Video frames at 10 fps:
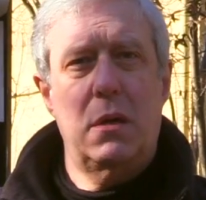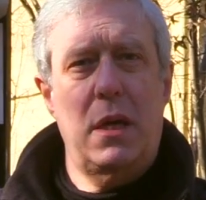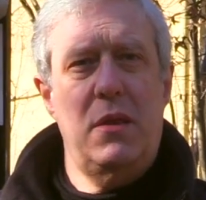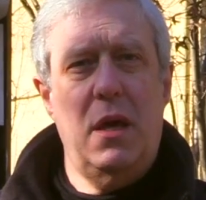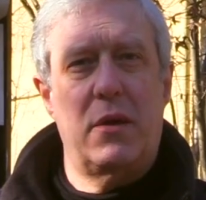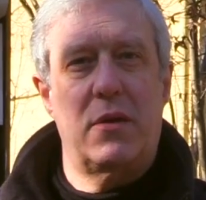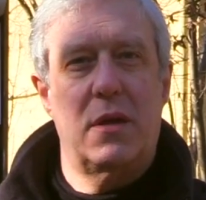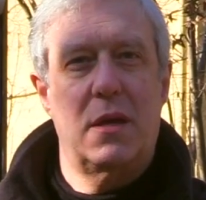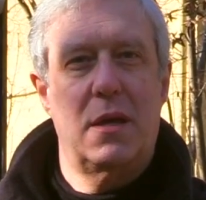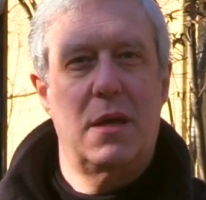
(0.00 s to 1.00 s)
at the end.
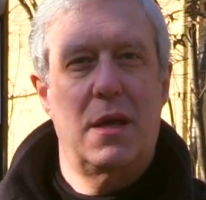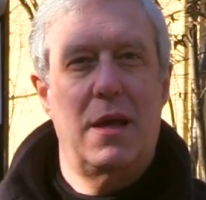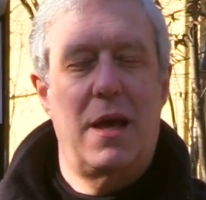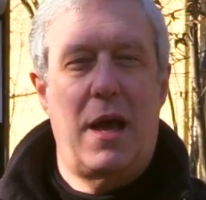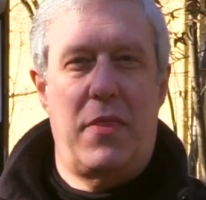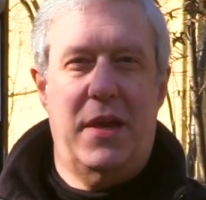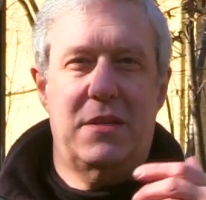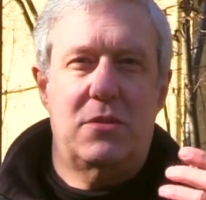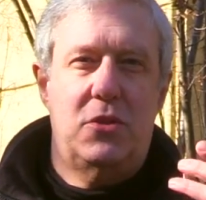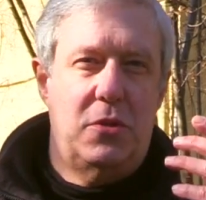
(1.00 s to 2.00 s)
And that
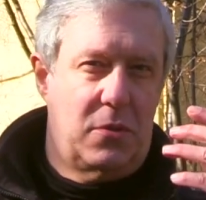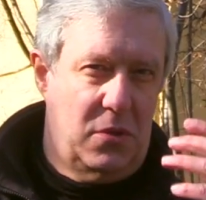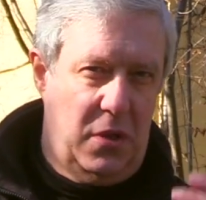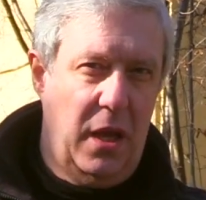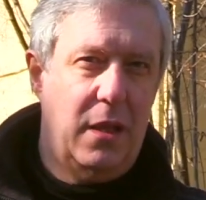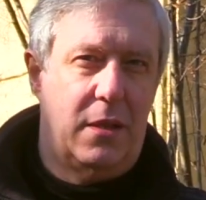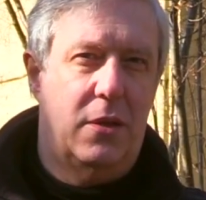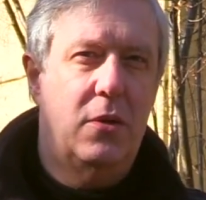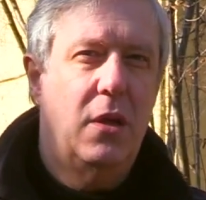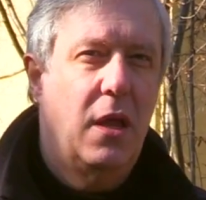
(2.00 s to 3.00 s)
should tell
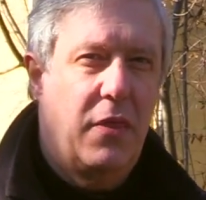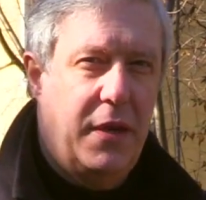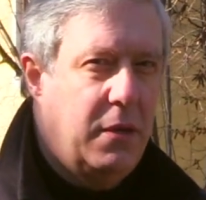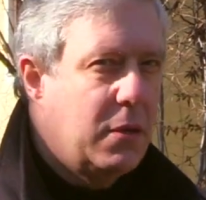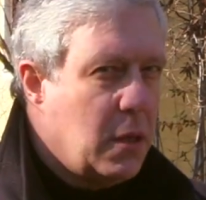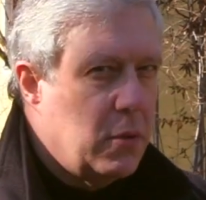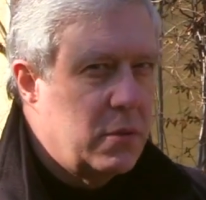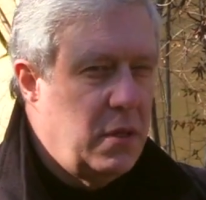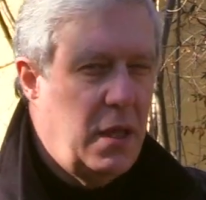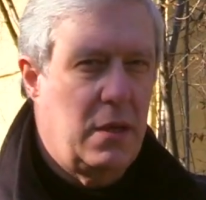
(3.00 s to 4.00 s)
you that you don't
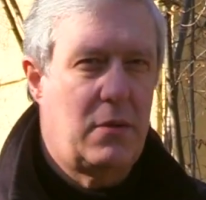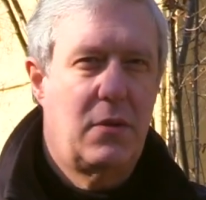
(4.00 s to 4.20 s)
need